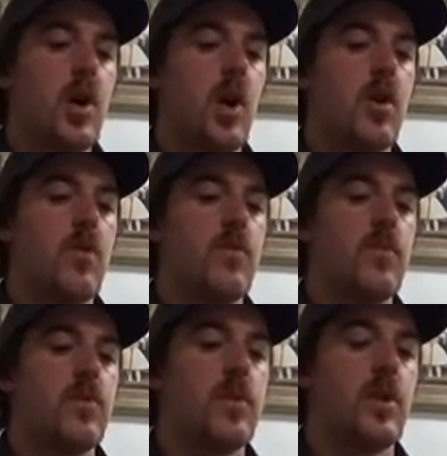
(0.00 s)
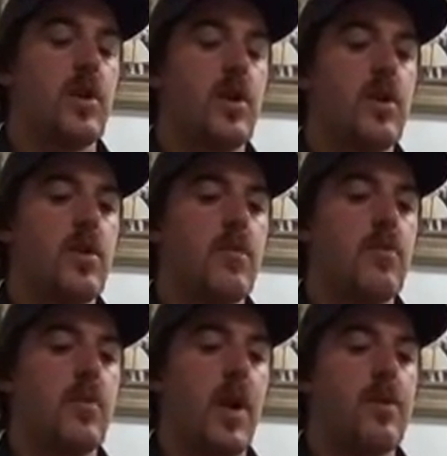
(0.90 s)
of the
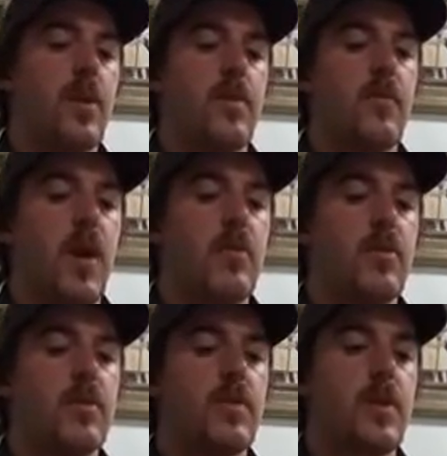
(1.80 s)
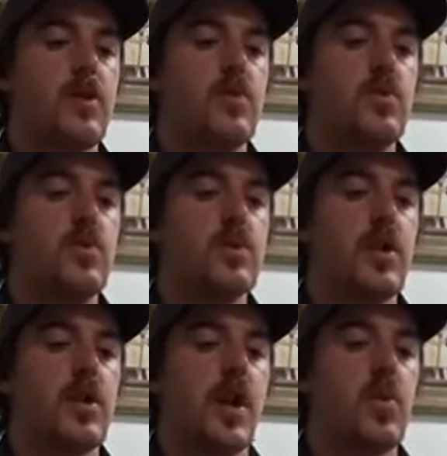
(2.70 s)
proprietary fibers that they use
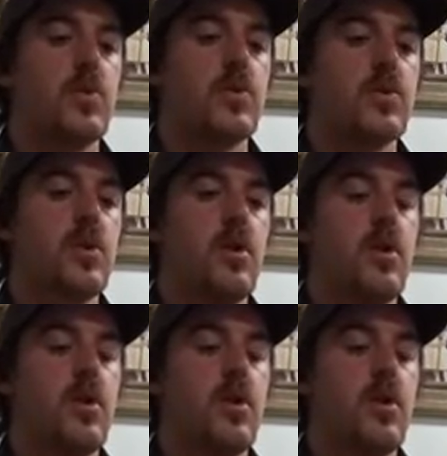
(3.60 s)
in-house.